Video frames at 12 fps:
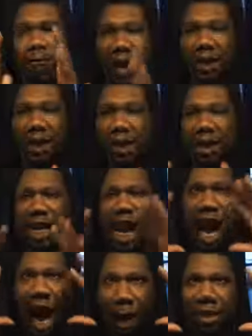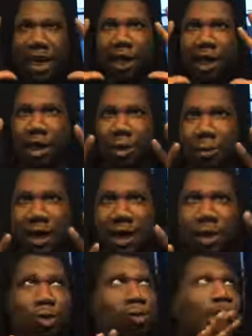This is hominin
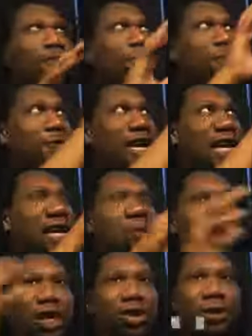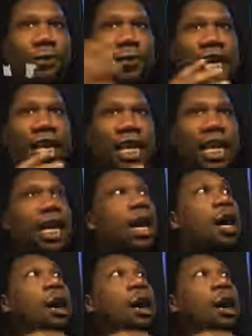humans doing graffiti. What is graffiti?